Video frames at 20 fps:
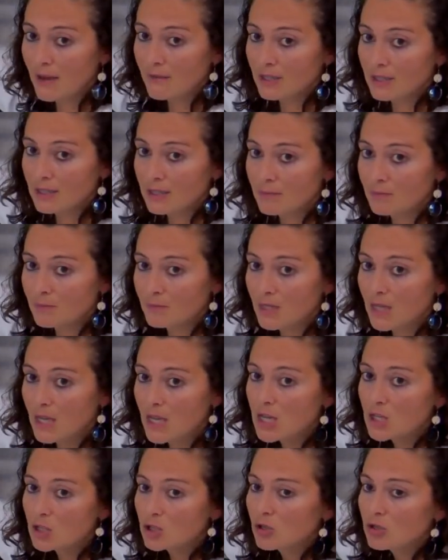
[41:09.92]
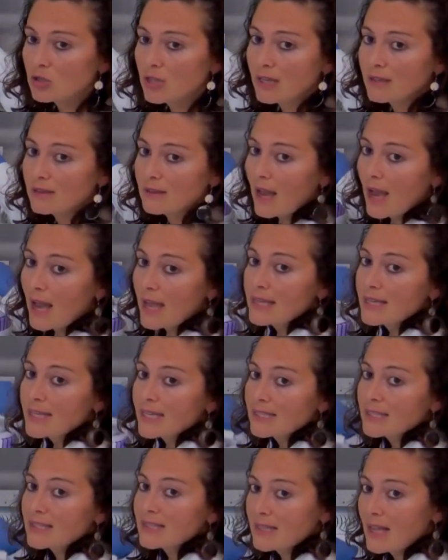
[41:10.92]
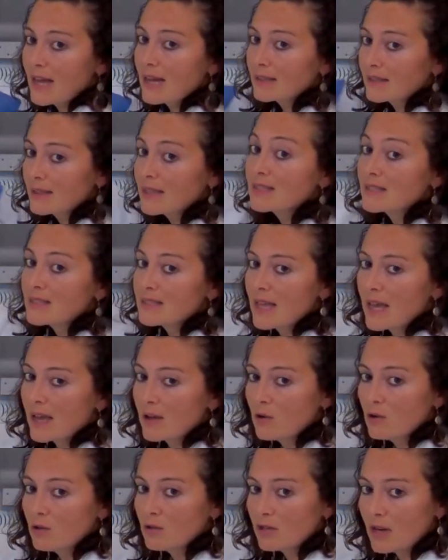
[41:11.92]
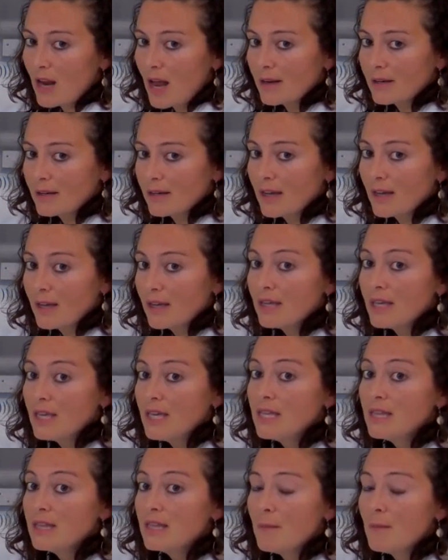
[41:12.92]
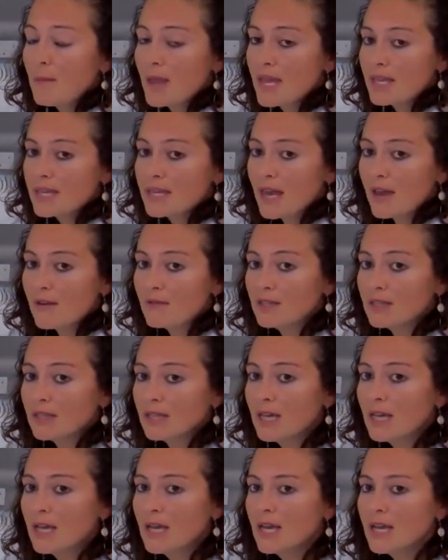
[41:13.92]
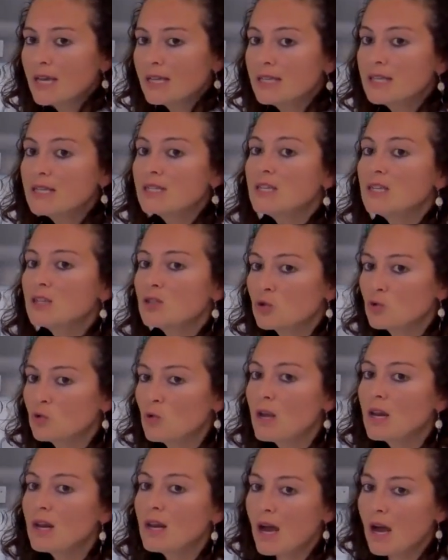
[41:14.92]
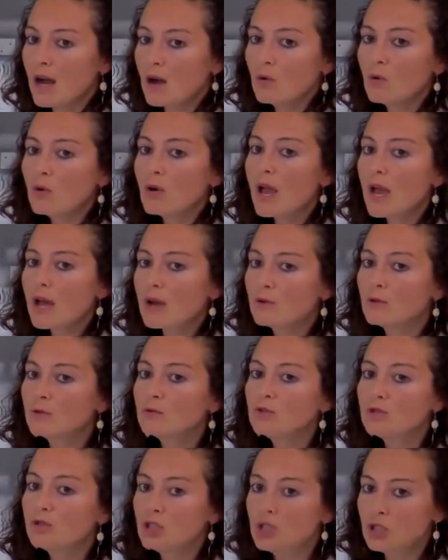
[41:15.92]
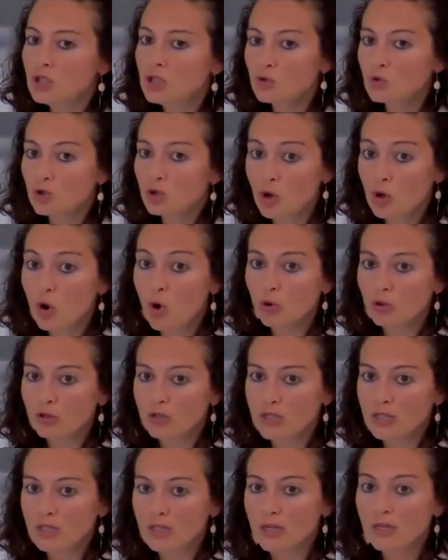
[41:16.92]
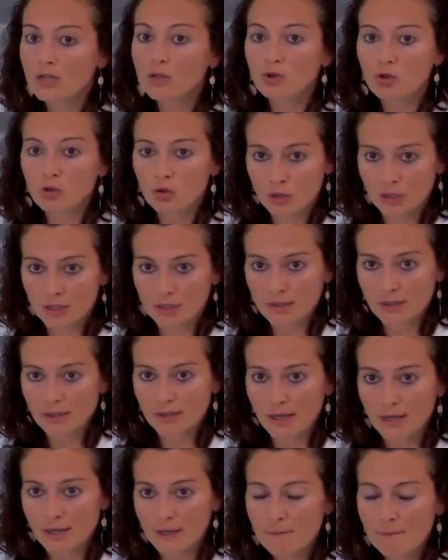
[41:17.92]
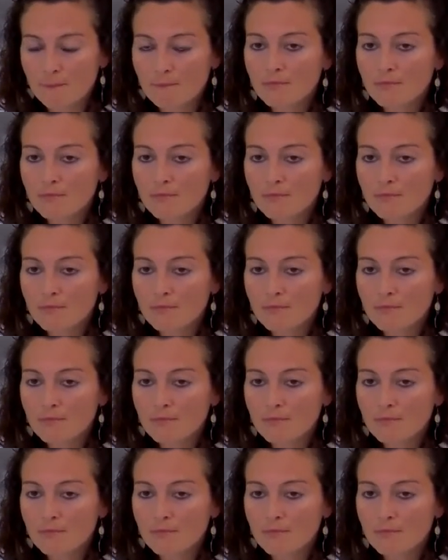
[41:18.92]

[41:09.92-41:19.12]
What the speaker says: cavity, so that I can start a second run in the main cavity. This is to allow a continuous loading during the day.